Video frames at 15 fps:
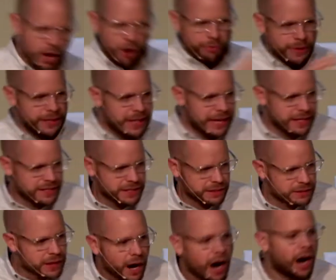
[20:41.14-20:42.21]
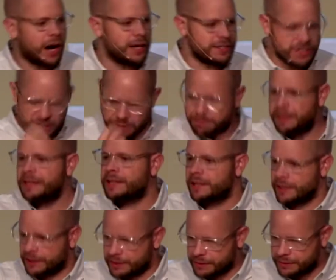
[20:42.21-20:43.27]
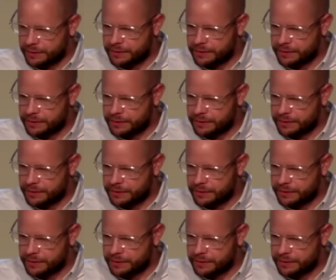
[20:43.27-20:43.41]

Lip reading: all relate to God speaking.